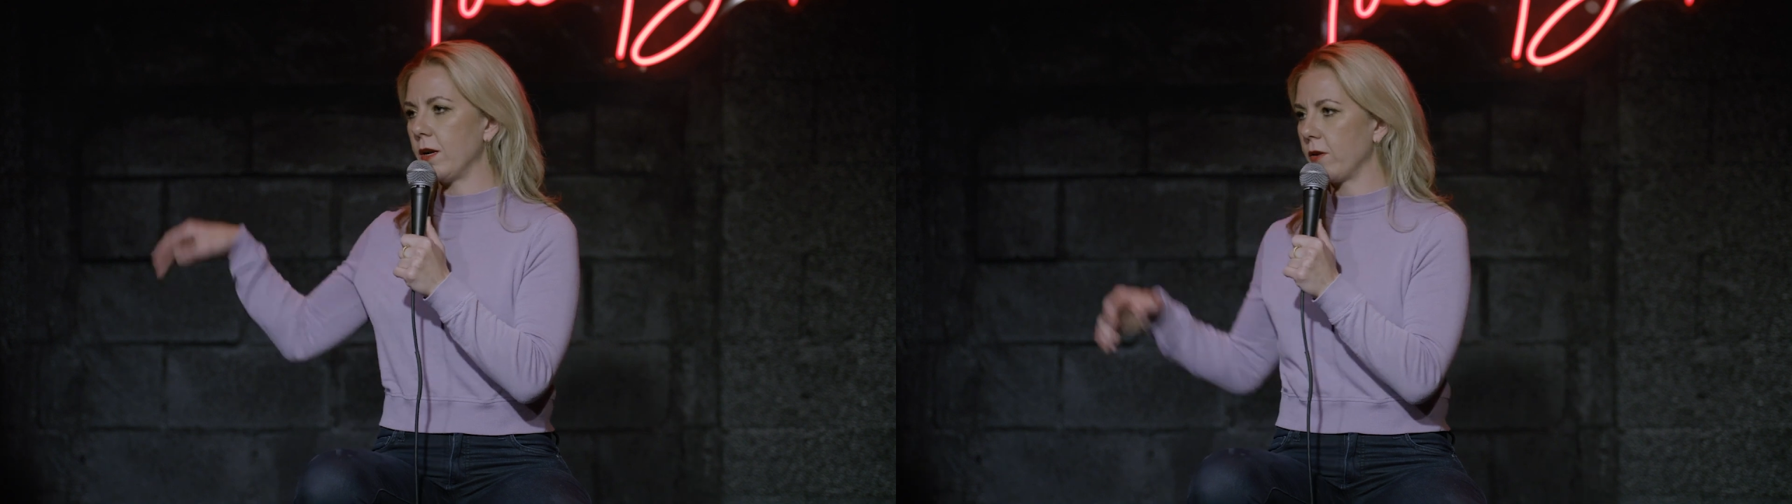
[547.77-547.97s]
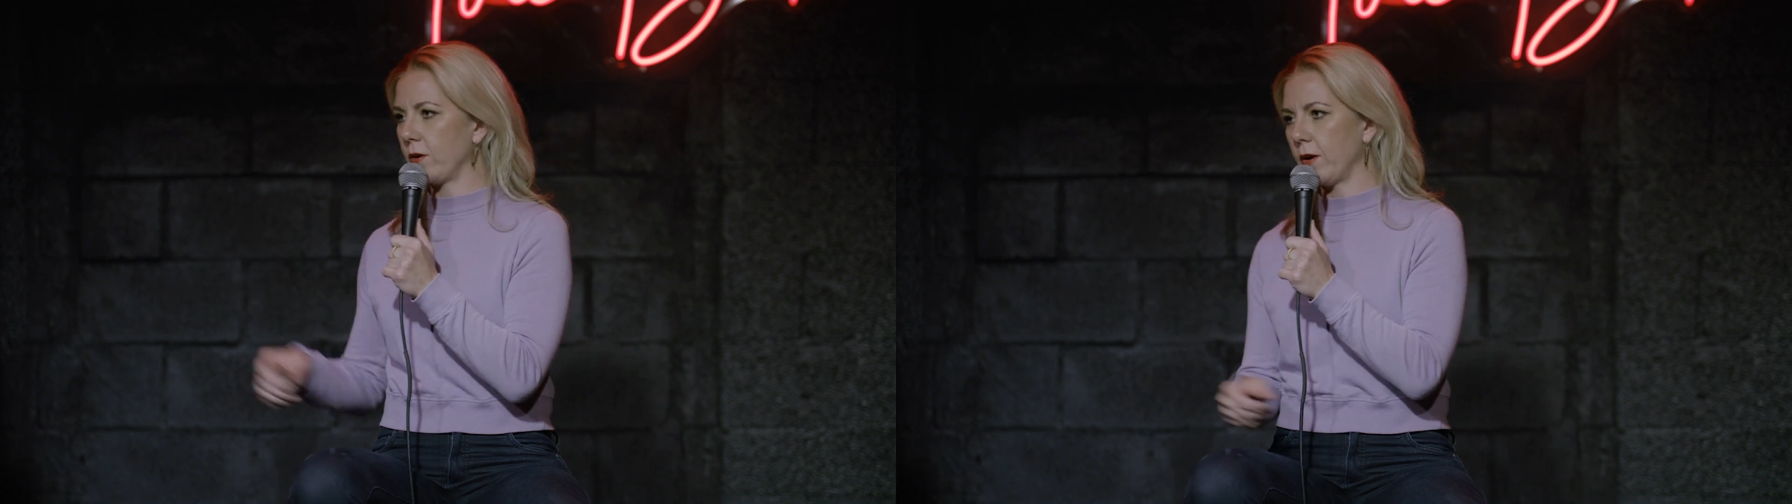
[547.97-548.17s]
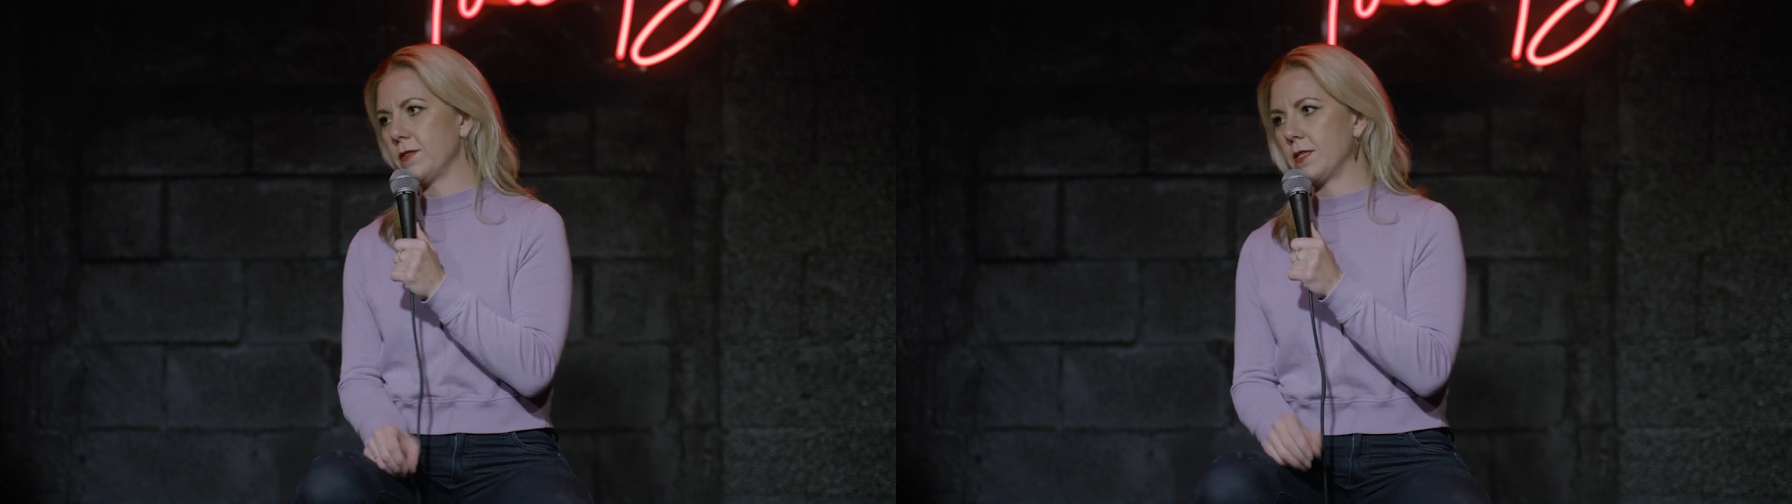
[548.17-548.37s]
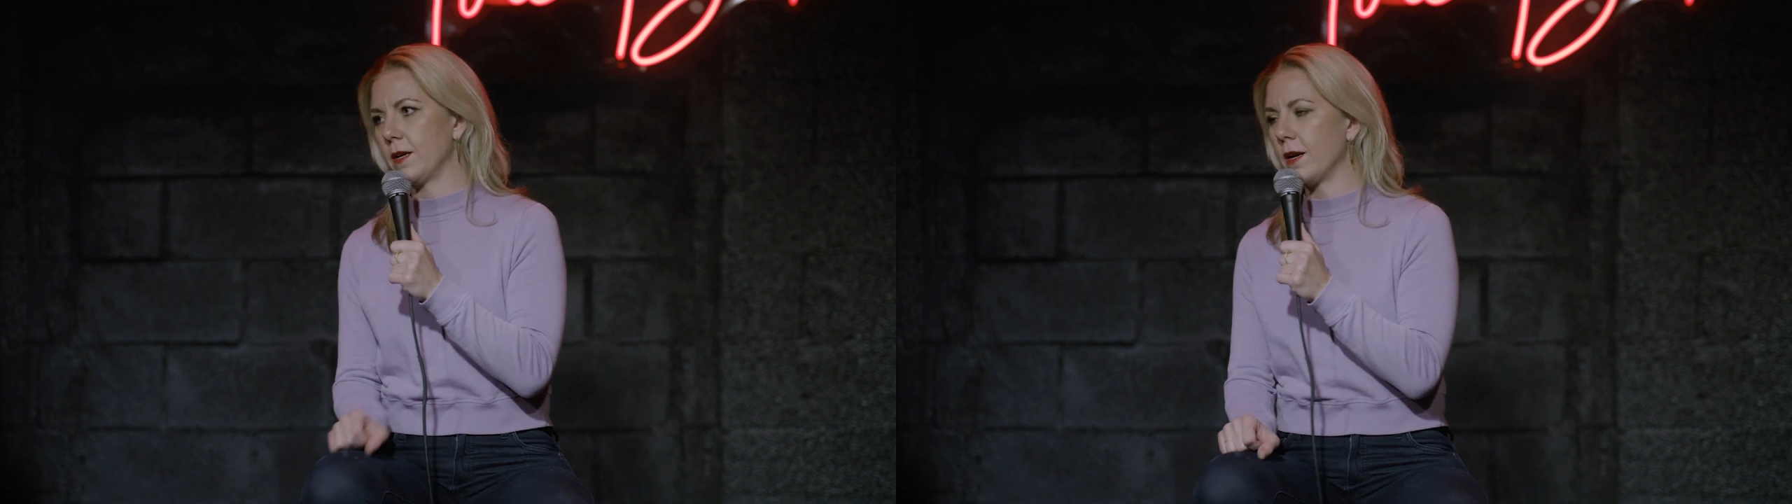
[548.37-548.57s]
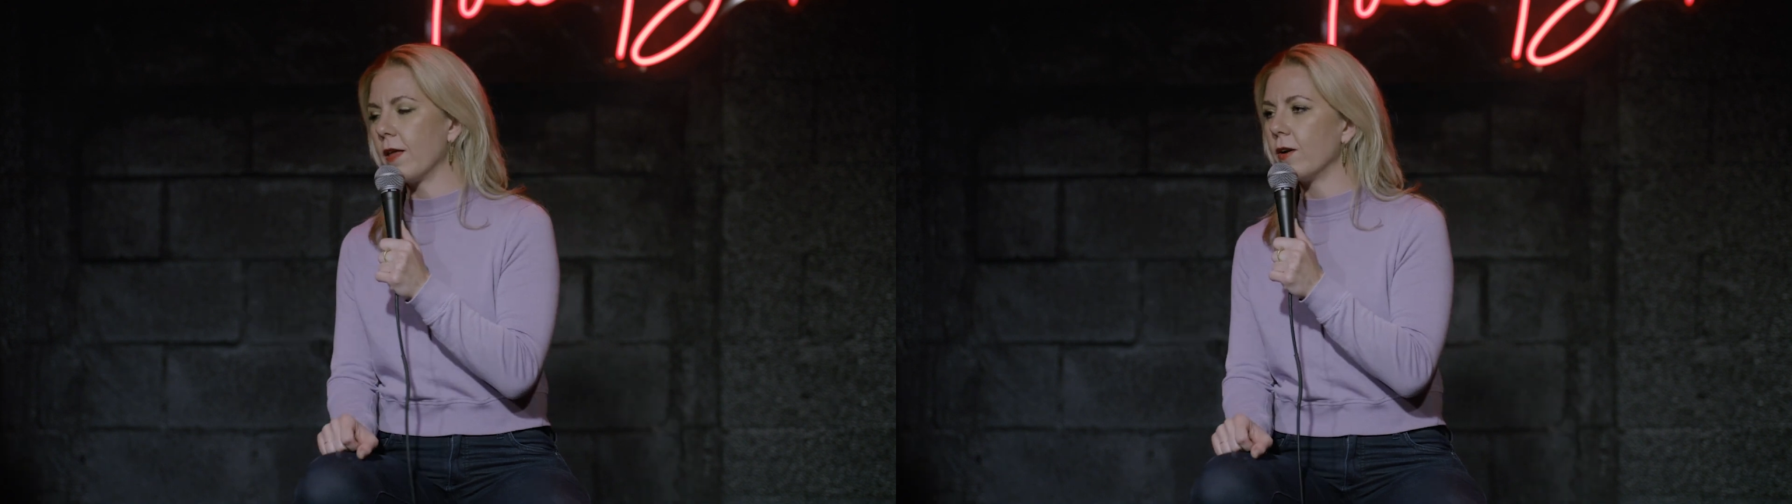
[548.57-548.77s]
other grifts at
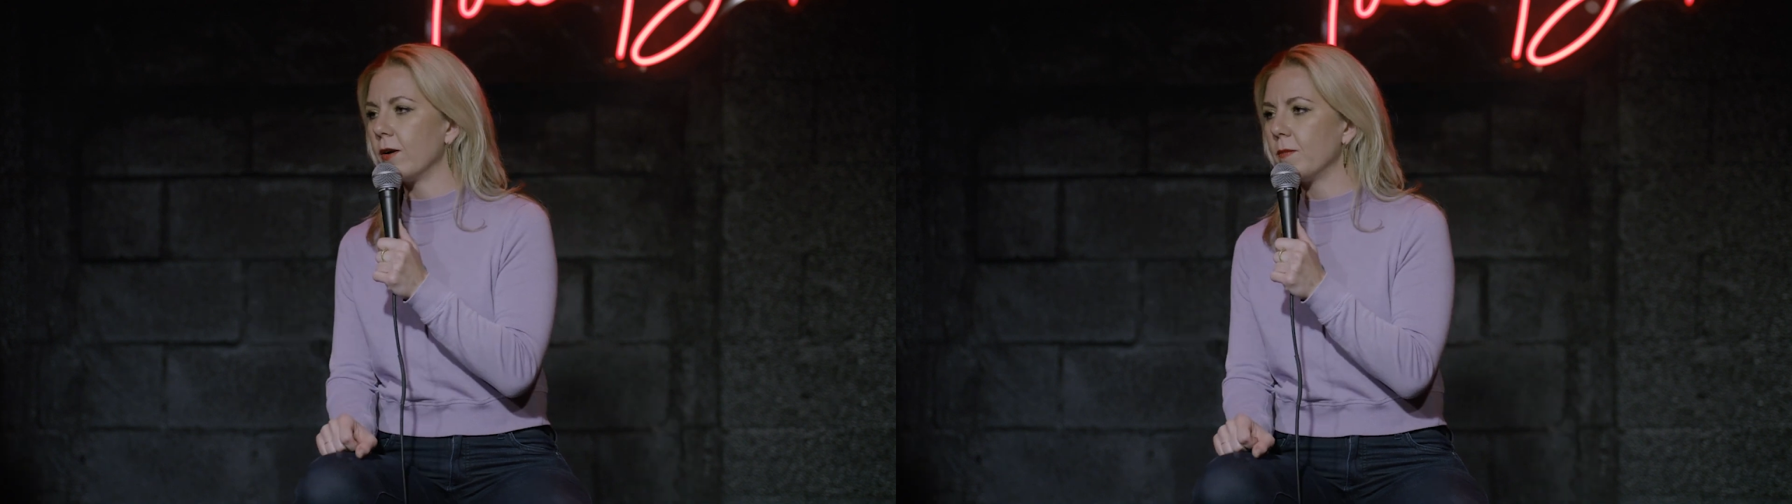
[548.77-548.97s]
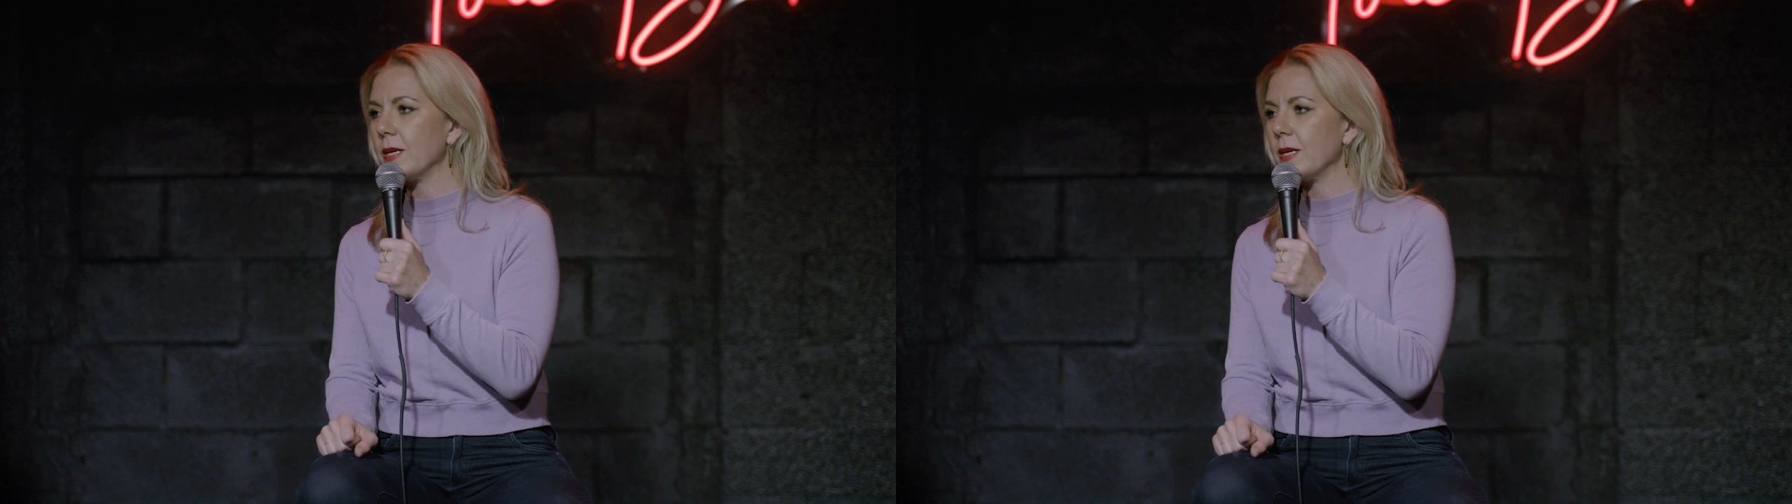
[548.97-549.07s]
another